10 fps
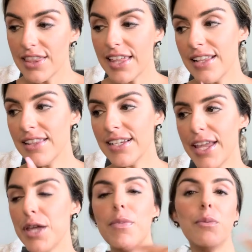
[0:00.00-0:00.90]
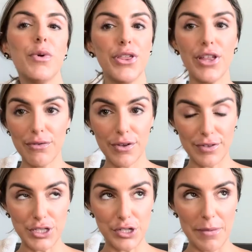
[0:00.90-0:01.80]
Then they came up with if it
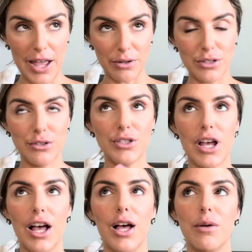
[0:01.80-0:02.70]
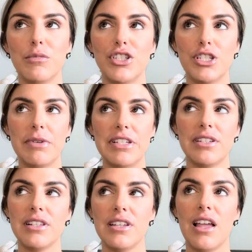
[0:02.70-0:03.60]
fits your macros, which is
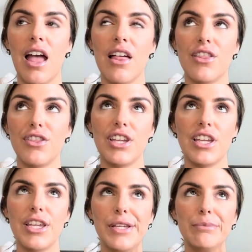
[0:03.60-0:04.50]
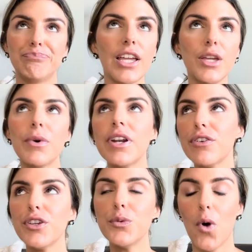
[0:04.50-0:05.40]
basically the eat whatever
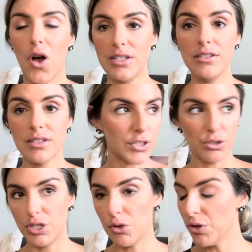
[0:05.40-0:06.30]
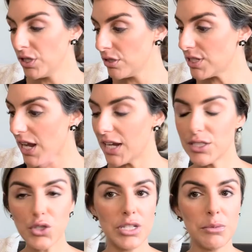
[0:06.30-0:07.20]
you want, including Oreos, ice
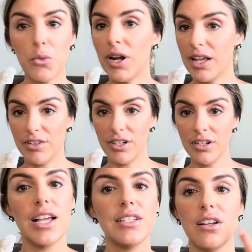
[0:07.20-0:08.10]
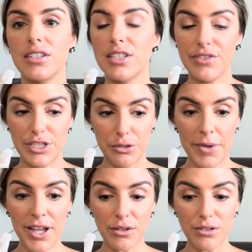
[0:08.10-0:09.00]
cream, whatever, as long as it fits your
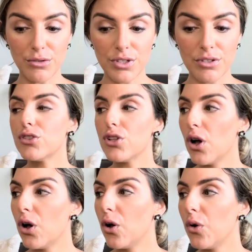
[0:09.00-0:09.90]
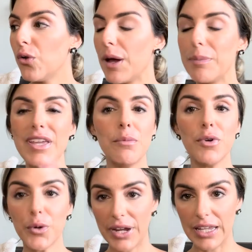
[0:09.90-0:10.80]
macros. So that became a
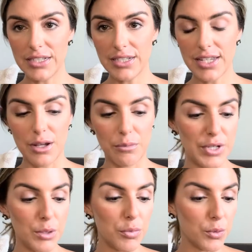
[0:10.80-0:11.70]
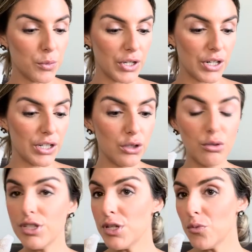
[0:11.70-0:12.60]
craze and people were
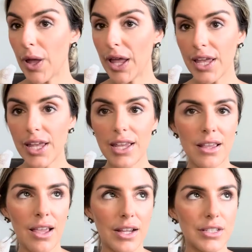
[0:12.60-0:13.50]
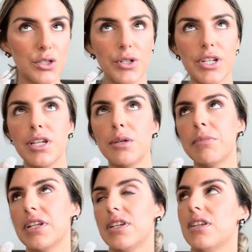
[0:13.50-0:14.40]
losing weight eating ice cream
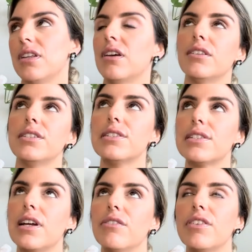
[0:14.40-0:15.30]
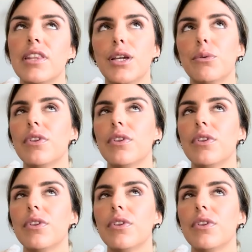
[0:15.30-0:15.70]
and eating all this stuff. And they were